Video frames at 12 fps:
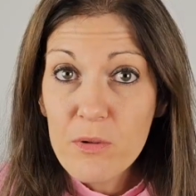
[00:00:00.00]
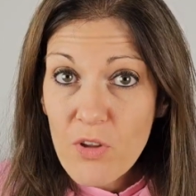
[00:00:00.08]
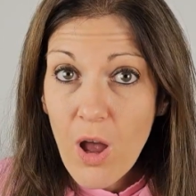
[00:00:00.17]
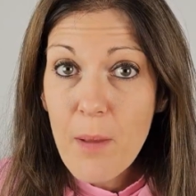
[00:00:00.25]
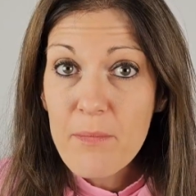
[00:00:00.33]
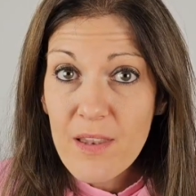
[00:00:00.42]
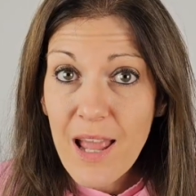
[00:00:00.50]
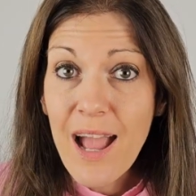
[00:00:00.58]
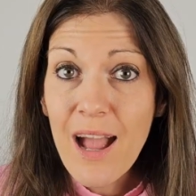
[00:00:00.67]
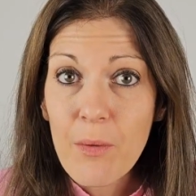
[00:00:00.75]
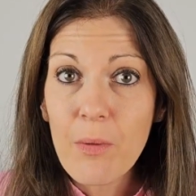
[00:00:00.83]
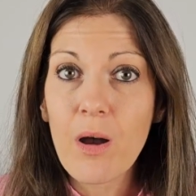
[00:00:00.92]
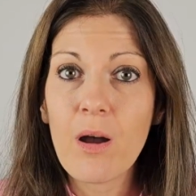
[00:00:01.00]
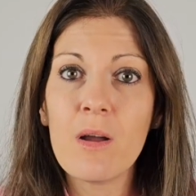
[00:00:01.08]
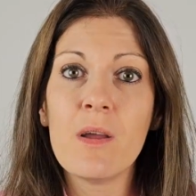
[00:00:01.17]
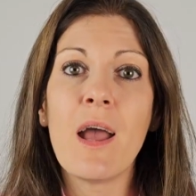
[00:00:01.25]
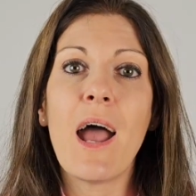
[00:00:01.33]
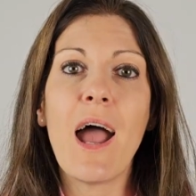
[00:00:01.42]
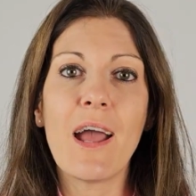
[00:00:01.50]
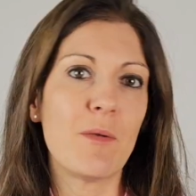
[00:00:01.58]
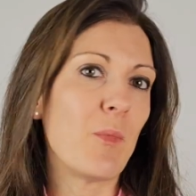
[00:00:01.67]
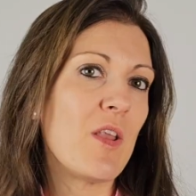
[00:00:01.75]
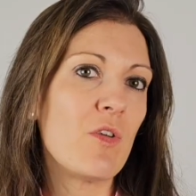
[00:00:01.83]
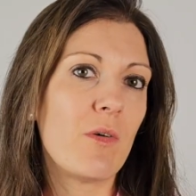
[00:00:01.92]
times an hour at
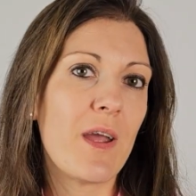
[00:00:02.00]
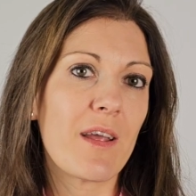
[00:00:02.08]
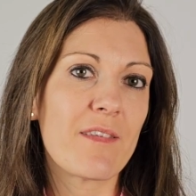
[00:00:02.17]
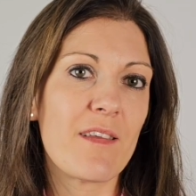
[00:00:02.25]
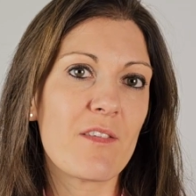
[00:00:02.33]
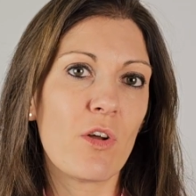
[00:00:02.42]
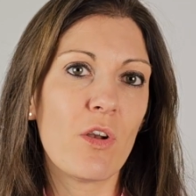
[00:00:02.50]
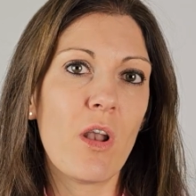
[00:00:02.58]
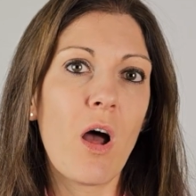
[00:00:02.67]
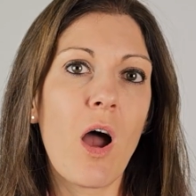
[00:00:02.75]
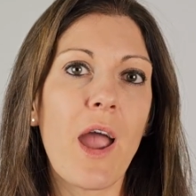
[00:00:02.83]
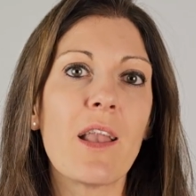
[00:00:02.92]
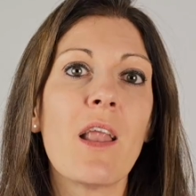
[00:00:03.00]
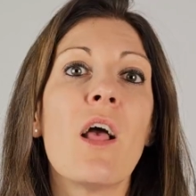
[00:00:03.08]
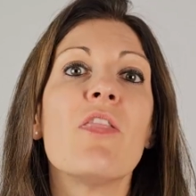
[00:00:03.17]
when your ex is online,